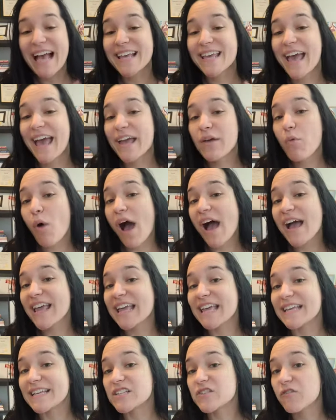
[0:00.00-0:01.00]
KY
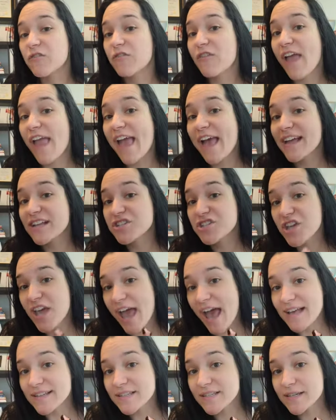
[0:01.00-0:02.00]
is
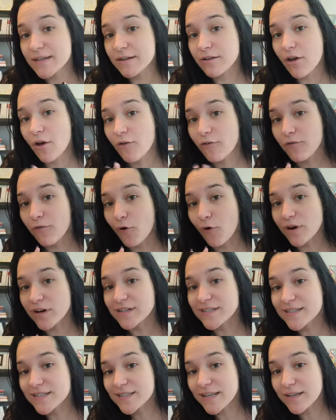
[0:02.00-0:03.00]
fantastic for
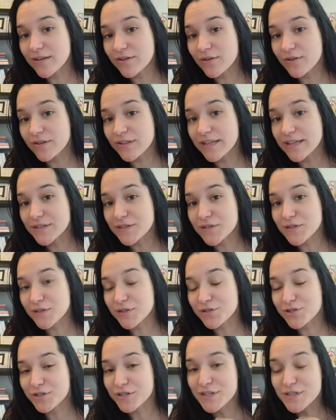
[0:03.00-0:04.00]
single
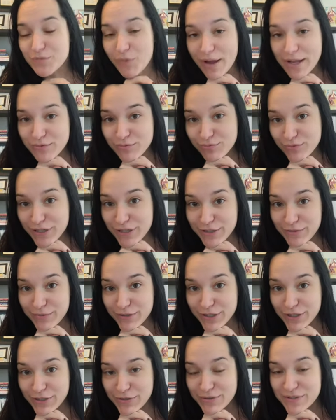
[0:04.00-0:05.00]
insertion. It's why it's really,
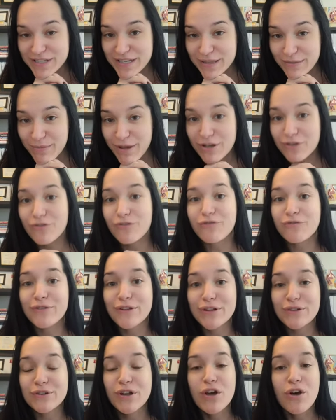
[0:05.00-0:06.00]
really used in the medical
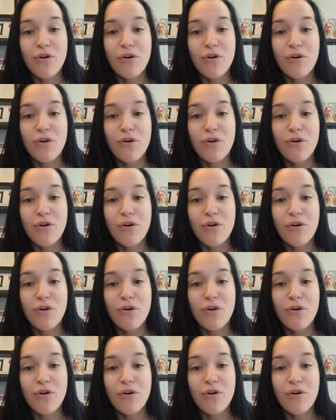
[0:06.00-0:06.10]
field